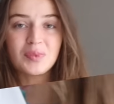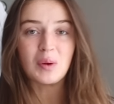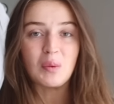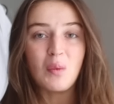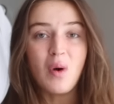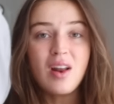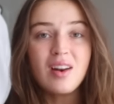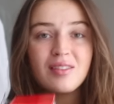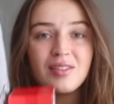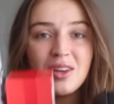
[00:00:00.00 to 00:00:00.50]

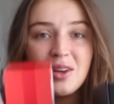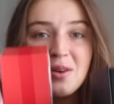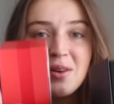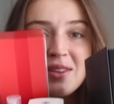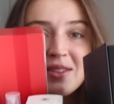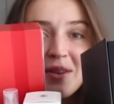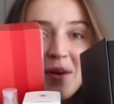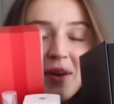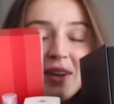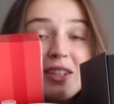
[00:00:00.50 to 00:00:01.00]
One of you
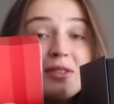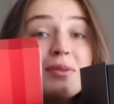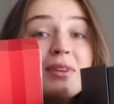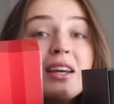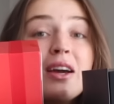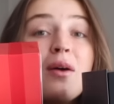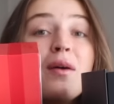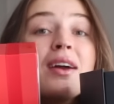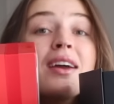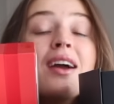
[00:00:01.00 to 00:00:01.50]
is going to
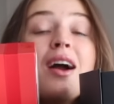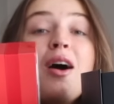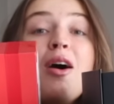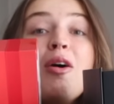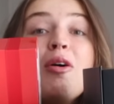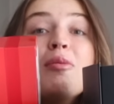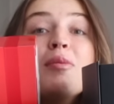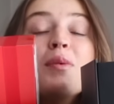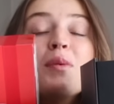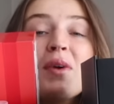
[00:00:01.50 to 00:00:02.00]
be going
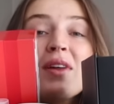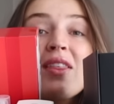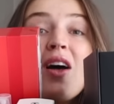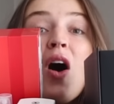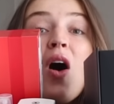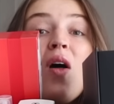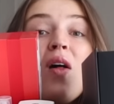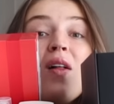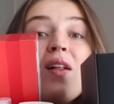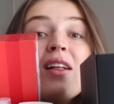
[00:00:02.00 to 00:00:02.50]
home with
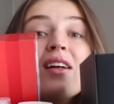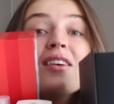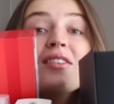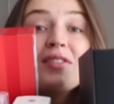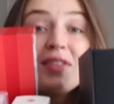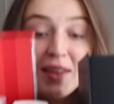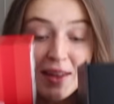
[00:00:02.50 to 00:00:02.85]
all of